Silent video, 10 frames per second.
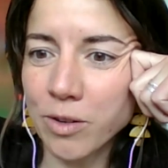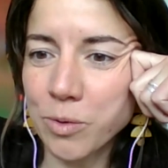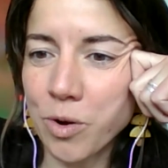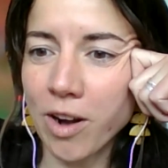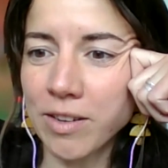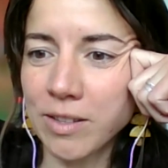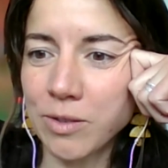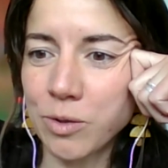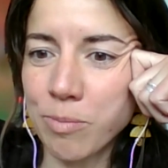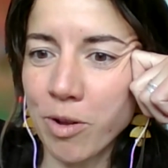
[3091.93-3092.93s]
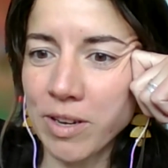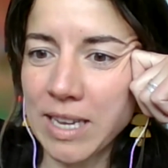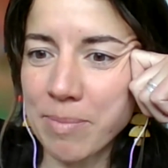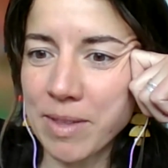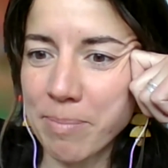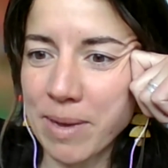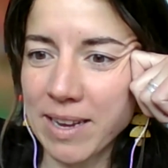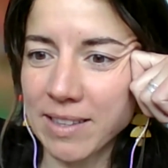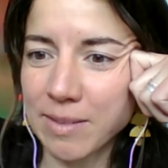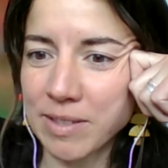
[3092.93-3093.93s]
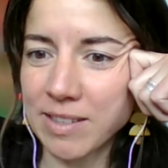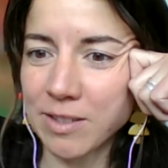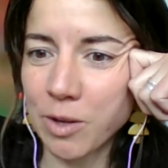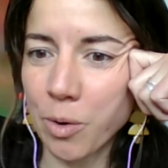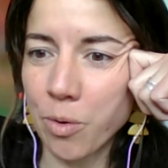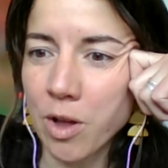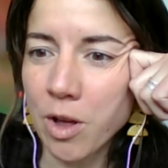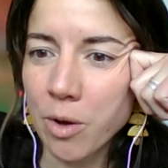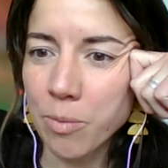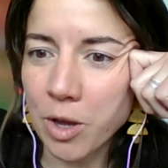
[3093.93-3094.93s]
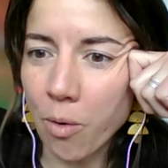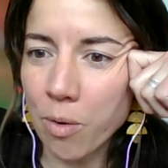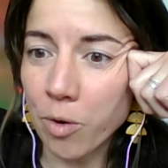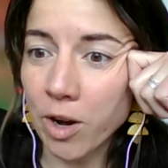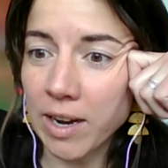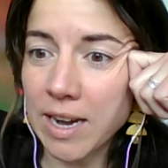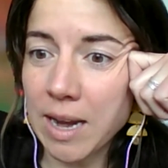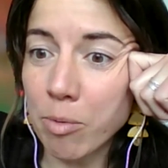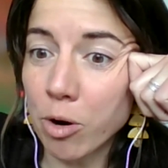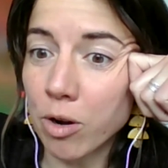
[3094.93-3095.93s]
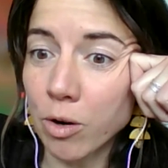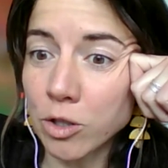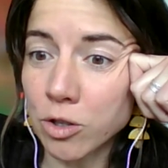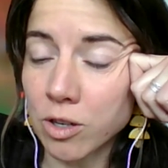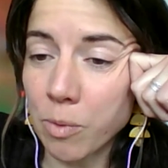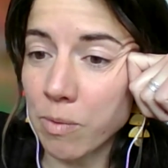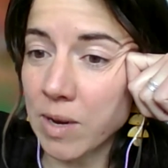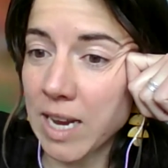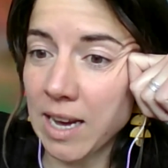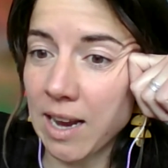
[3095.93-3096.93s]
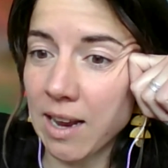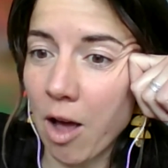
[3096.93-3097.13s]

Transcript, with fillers: Our school garden is too small to keep the big kids busy, so we go and work at a neighborhood orchard where we can get,